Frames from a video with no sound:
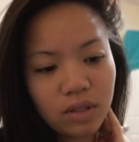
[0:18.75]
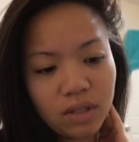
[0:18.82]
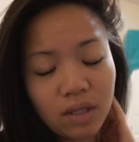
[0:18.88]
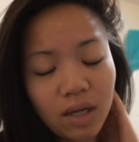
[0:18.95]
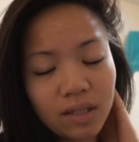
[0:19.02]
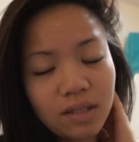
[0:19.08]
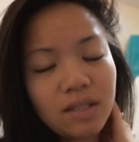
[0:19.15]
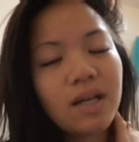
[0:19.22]

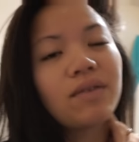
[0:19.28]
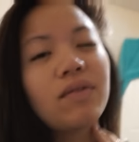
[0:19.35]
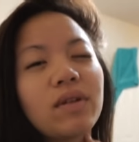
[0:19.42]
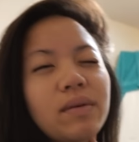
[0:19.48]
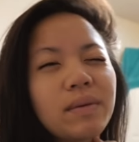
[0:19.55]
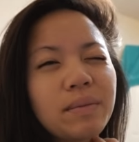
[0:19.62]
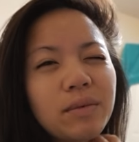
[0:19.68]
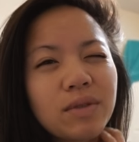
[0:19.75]
and I still have a
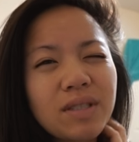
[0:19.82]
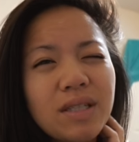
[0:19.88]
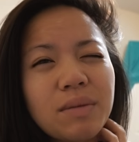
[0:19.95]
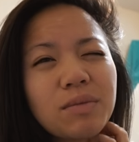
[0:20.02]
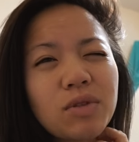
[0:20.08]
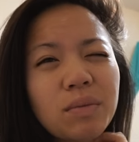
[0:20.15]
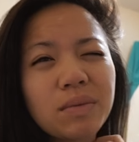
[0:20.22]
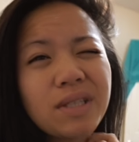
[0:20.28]
little bit more
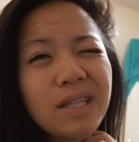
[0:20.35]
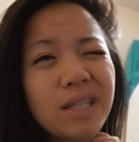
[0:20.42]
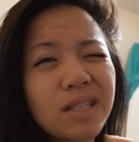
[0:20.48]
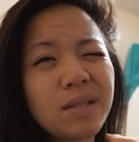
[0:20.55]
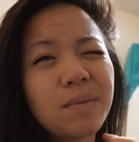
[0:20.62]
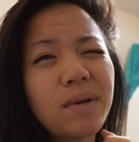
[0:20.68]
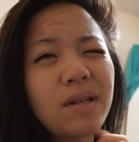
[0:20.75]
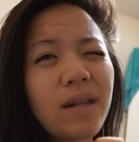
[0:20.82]
time, so I'm going to take a
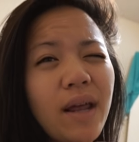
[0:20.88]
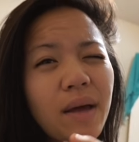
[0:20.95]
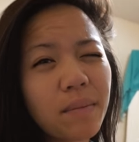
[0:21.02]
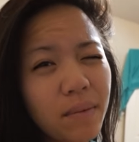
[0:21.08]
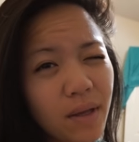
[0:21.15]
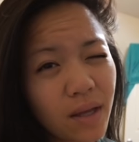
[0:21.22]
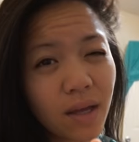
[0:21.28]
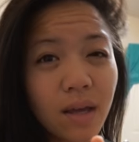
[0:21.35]
small
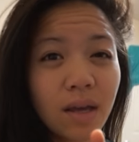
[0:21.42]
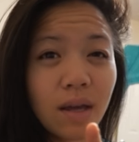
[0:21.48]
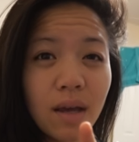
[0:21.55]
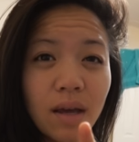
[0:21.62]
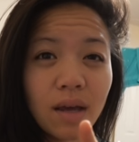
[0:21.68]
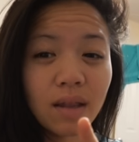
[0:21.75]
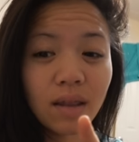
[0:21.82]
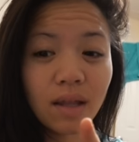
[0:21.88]
nap
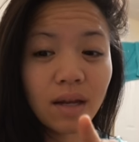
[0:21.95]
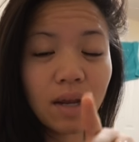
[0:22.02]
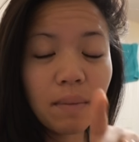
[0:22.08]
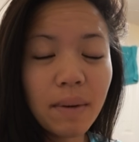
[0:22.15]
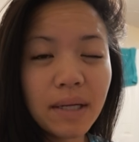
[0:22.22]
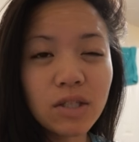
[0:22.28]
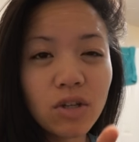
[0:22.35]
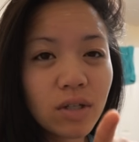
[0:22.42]
and then
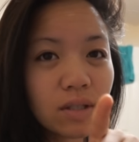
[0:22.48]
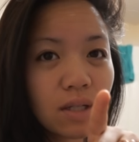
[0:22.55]
get back to you